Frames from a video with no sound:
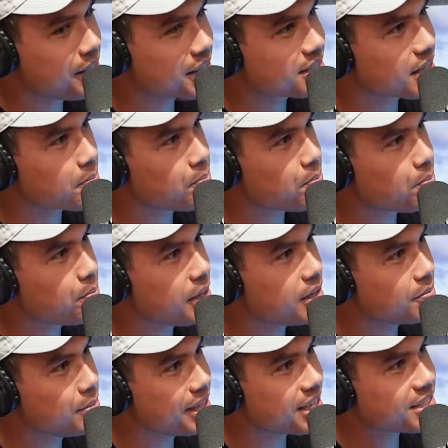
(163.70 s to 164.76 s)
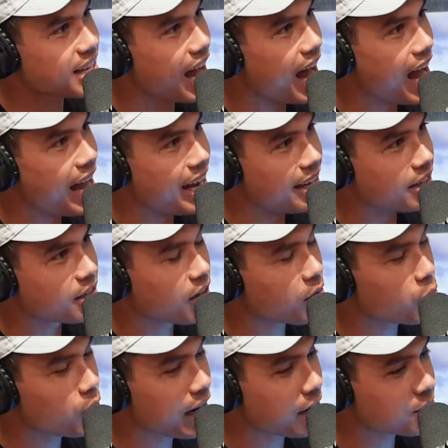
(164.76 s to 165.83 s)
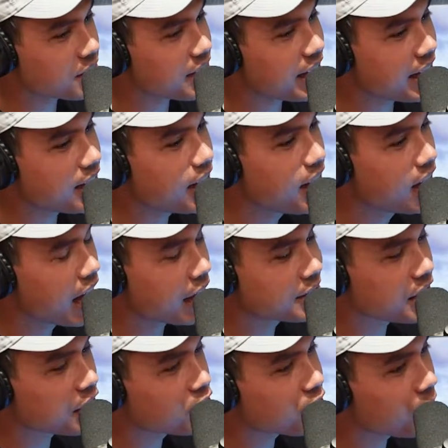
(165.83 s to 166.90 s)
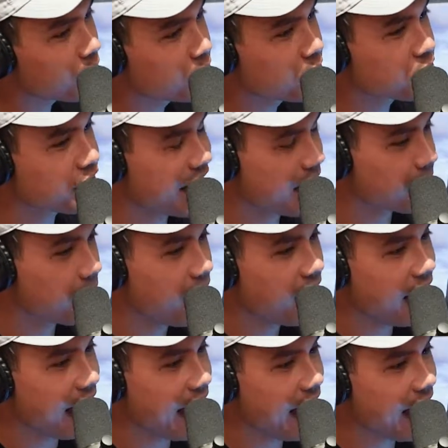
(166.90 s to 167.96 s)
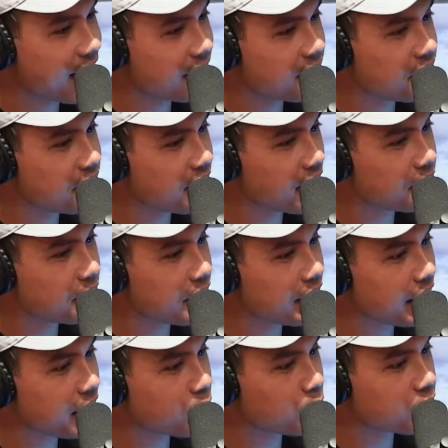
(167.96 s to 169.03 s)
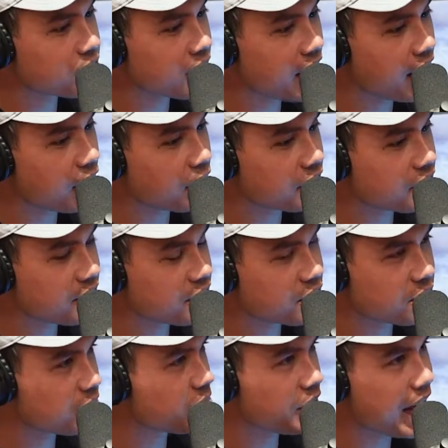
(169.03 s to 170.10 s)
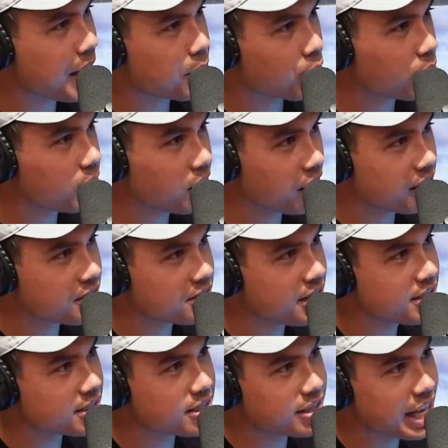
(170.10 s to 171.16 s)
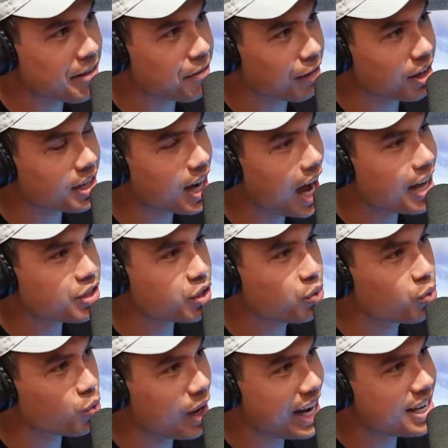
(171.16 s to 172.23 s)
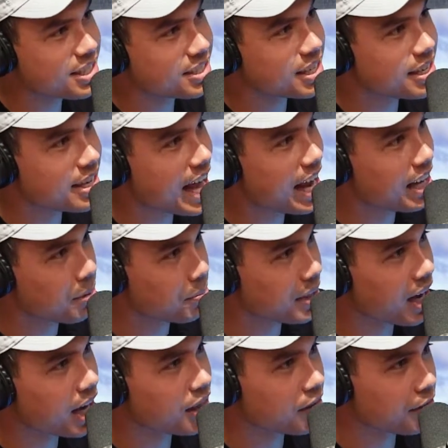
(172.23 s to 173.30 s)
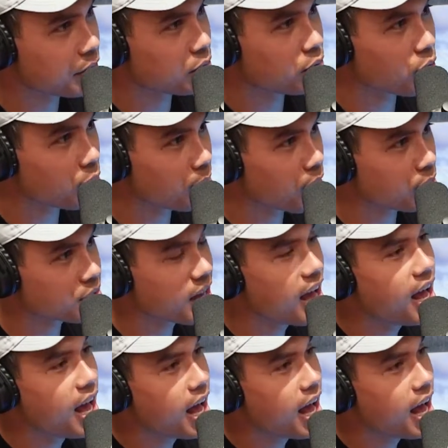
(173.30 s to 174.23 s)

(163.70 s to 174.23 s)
Because, I do. Be, because I, when I was a kid, I was at a Chargers game, and it, it was a game early on in the season. They forgot to raise the netting behind the field goal post.